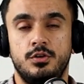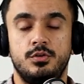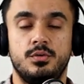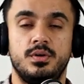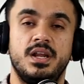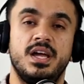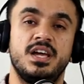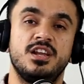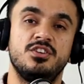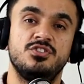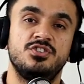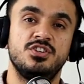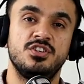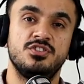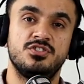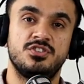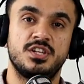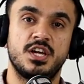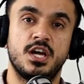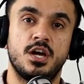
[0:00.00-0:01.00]
your energy
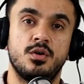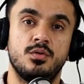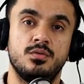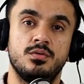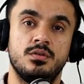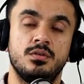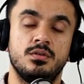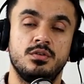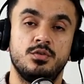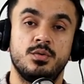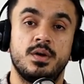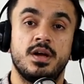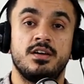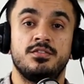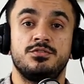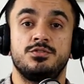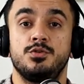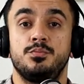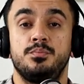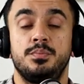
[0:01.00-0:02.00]
is down, you
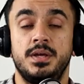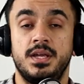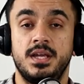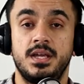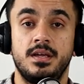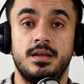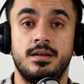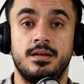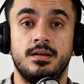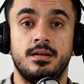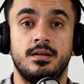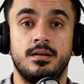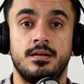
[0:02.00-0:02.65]
have to pee,